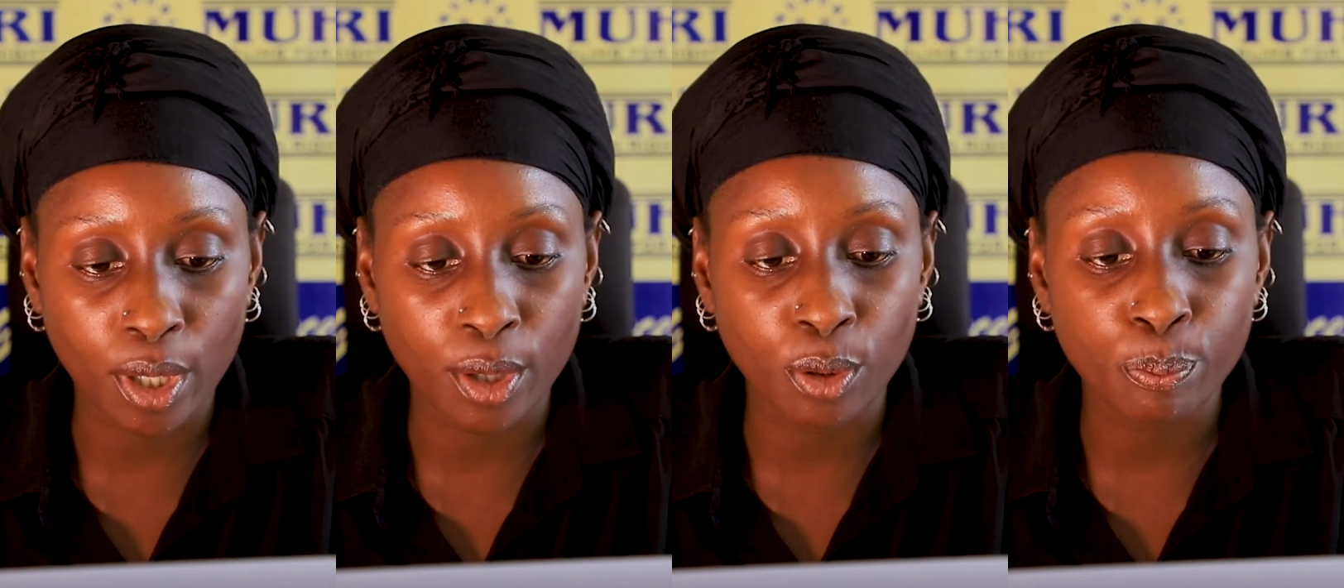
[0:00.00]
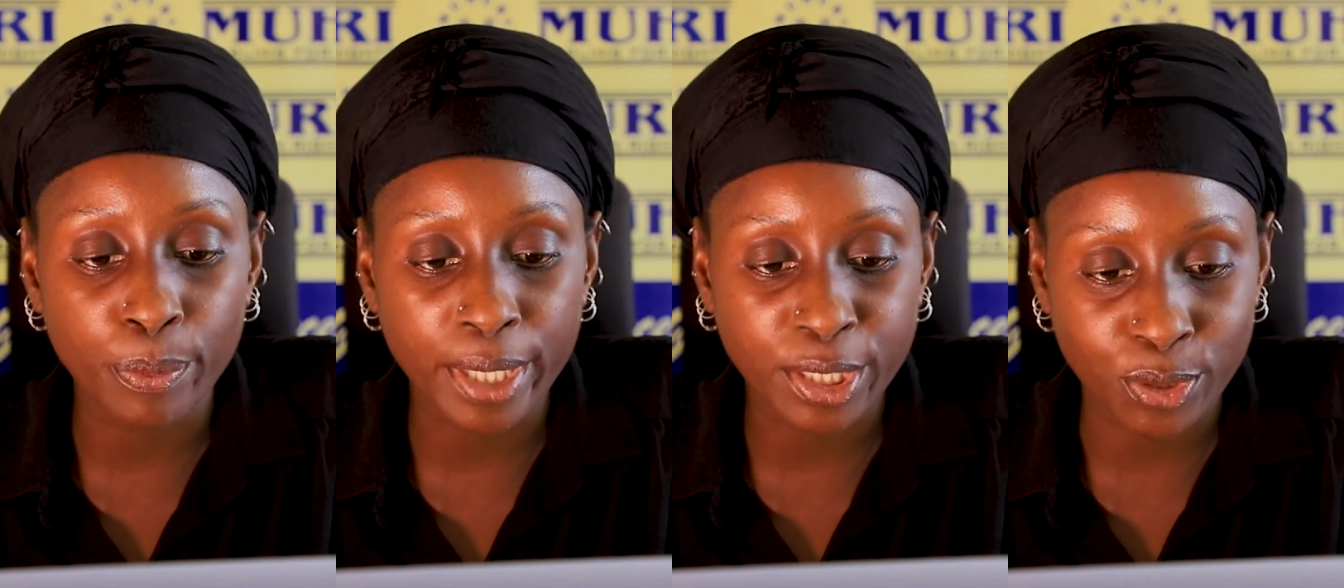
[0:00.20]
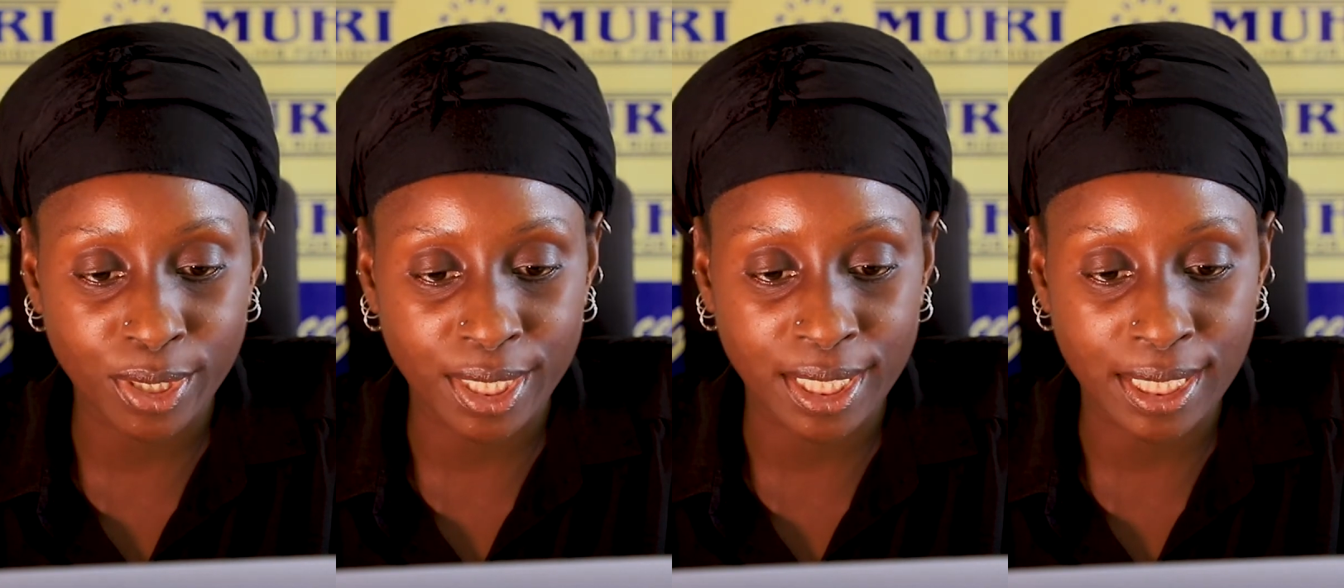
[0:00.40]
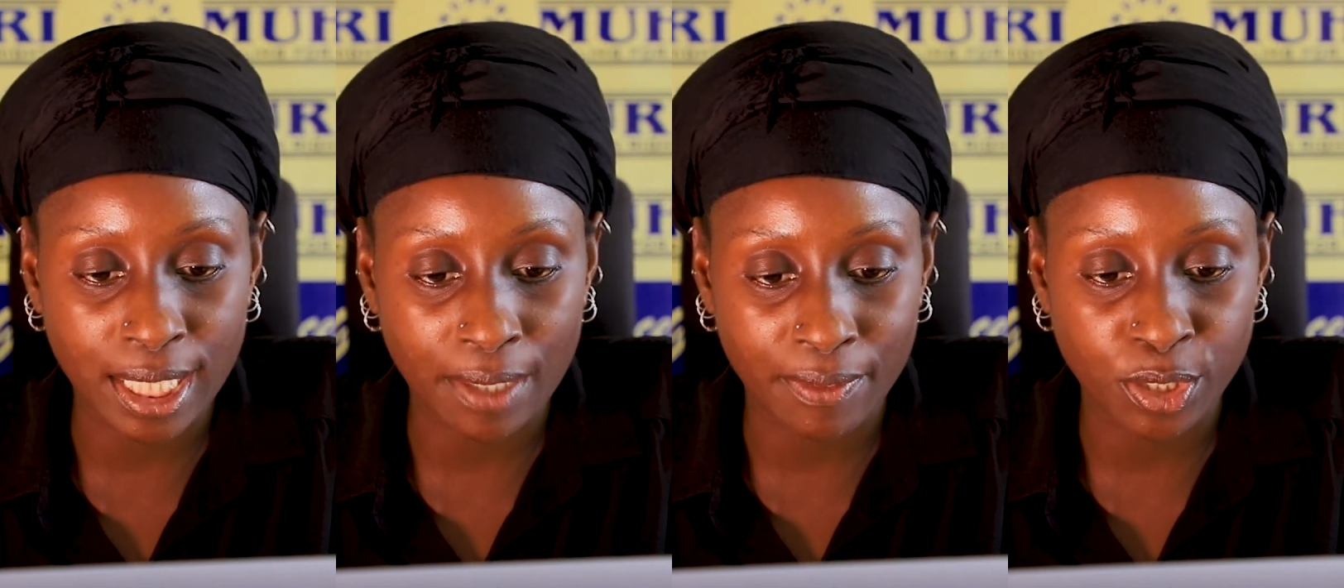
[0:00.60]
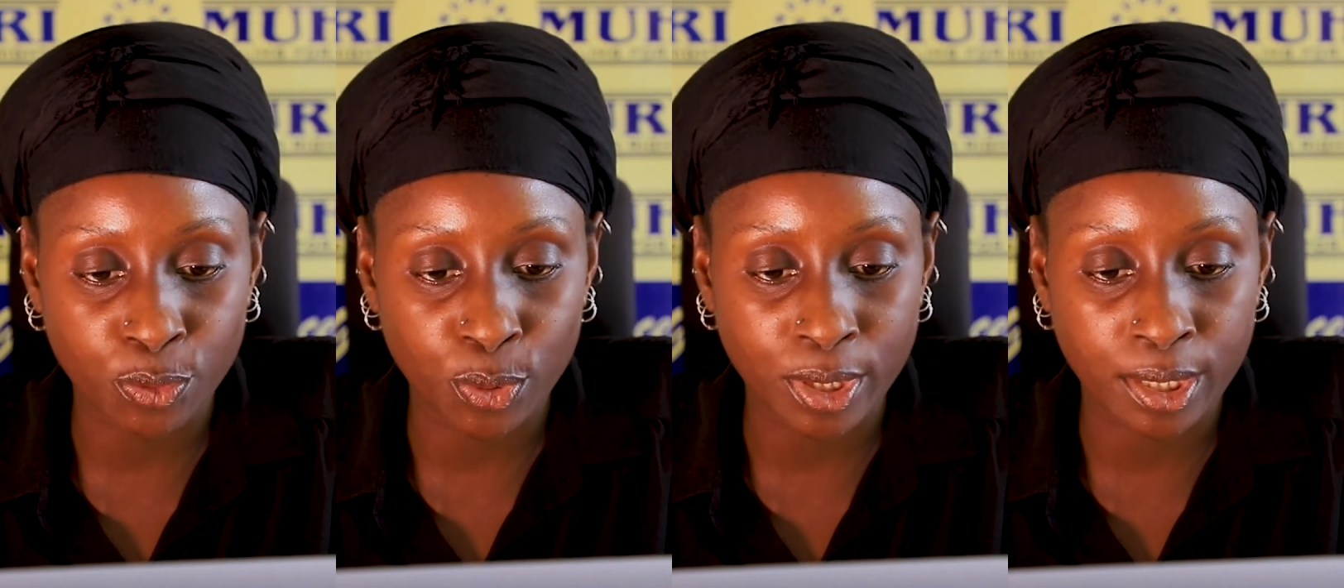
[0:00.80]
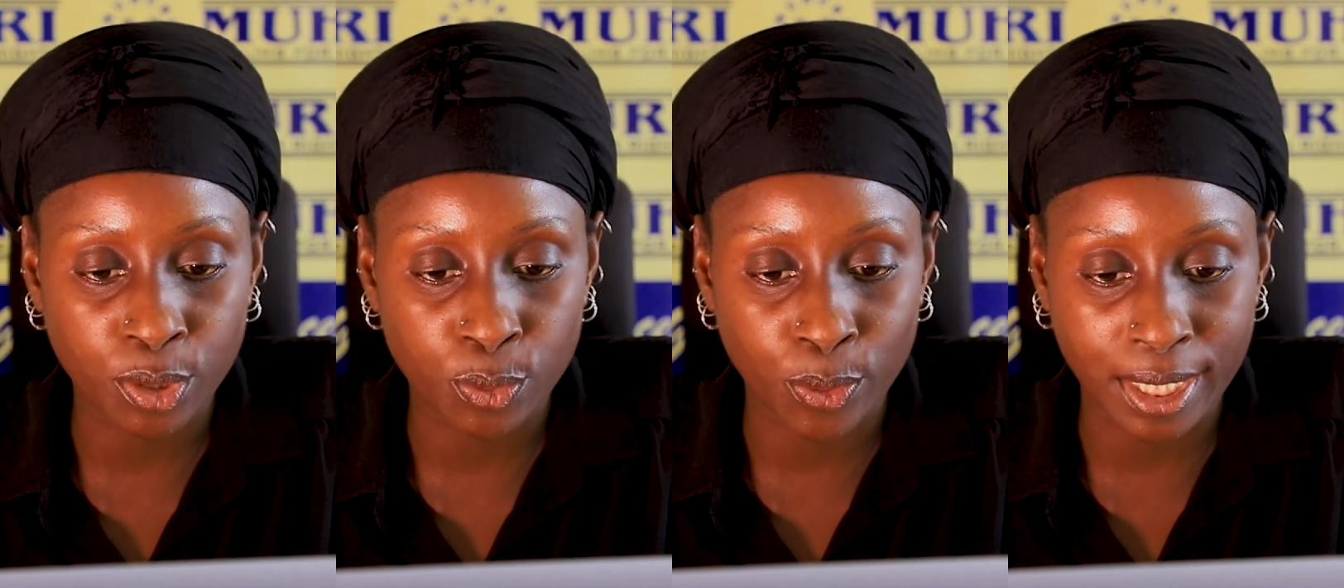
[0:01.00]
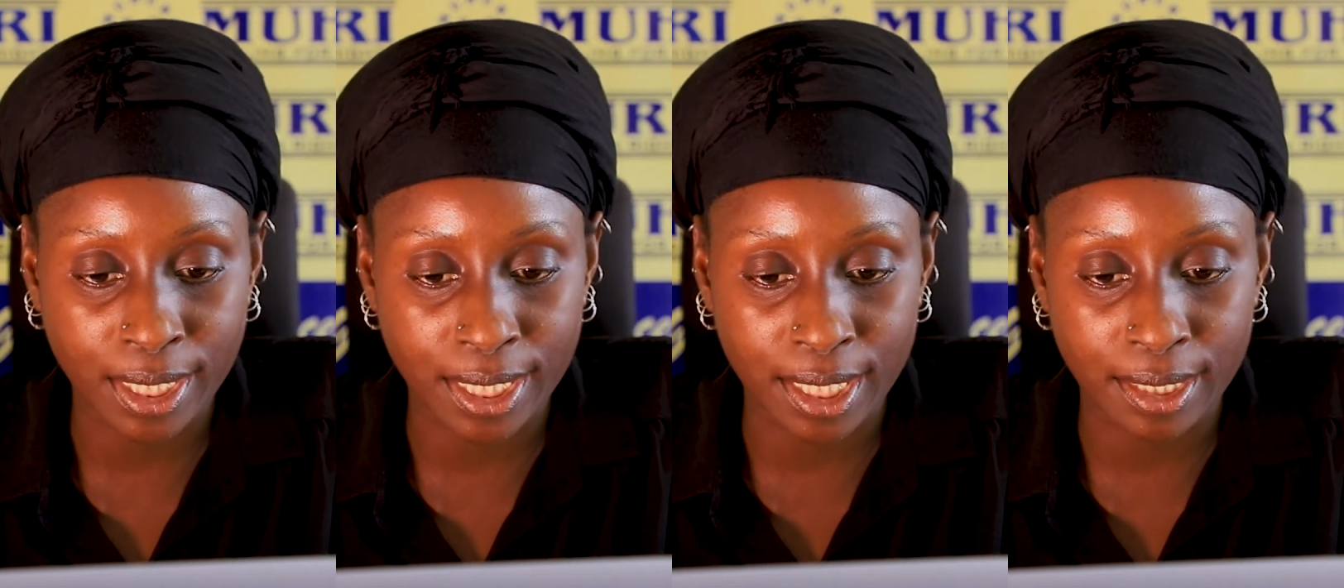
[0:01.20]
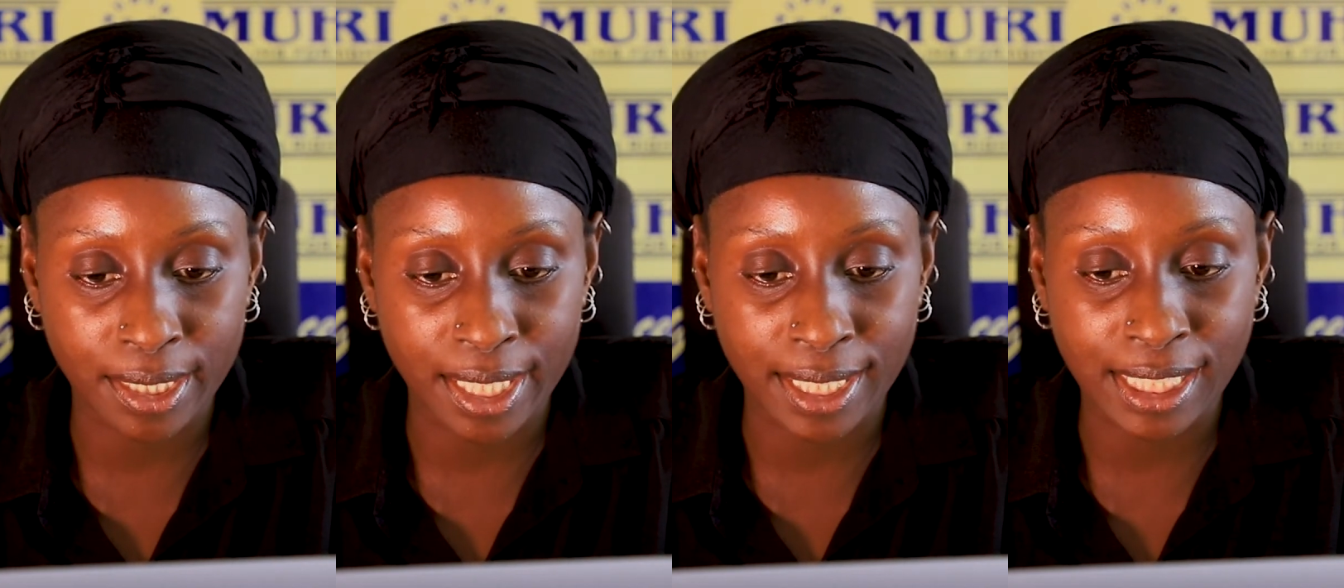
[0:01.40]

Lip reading: 2020,